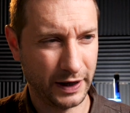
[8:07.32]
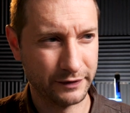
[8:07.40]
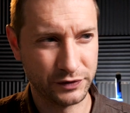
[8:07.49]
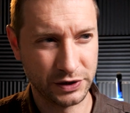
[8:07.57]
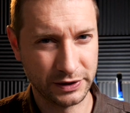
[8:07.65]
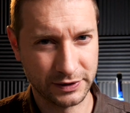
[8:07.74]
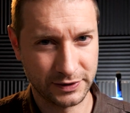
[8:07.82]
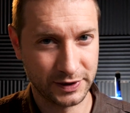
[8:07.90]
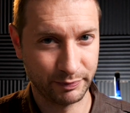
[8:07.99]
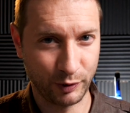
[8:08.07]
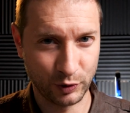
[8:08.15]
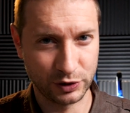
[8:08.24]
five G is
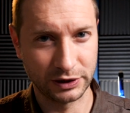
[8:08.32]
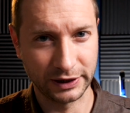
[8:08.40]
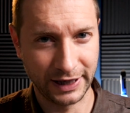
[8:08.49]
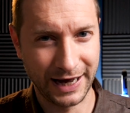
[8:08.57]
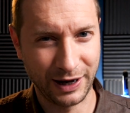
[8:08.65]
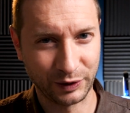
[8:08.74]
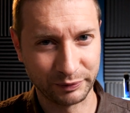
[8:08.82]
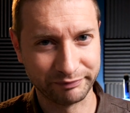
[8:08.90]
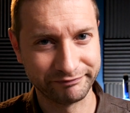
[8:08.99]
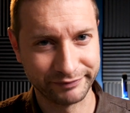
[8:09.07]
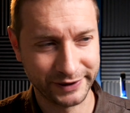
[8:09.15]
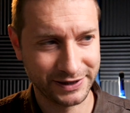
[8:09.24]
supposedly out,
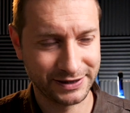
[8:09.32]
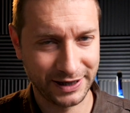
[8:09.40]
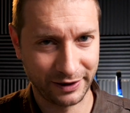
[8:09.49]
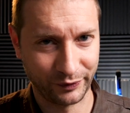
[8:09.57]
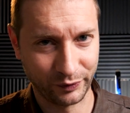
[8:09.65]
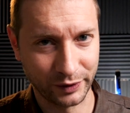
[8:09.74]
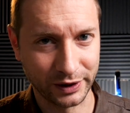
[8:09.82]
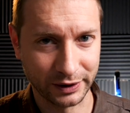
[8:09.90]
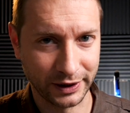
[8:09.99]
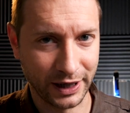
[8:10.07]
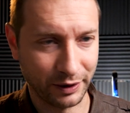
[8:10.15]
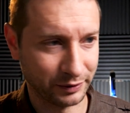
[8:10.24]
but it's not
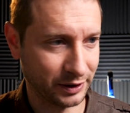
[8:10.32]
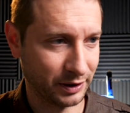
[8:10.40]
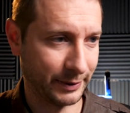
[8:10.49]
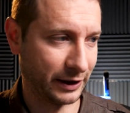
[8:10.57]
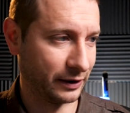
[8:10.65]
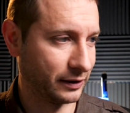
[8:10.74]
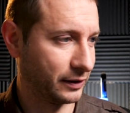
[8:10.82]
really out, come on.